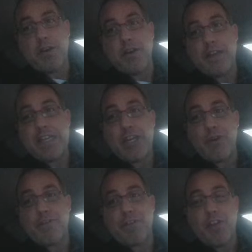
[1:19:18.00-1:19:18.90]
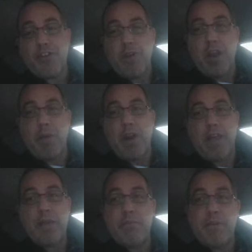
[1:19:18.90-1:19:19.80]
in front of the throttle
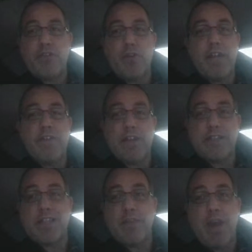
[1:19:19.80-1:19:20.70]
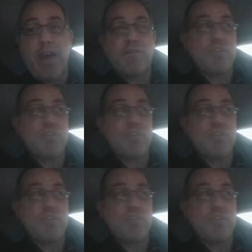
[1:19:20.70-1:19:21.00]
body before it even gets to the MAF. So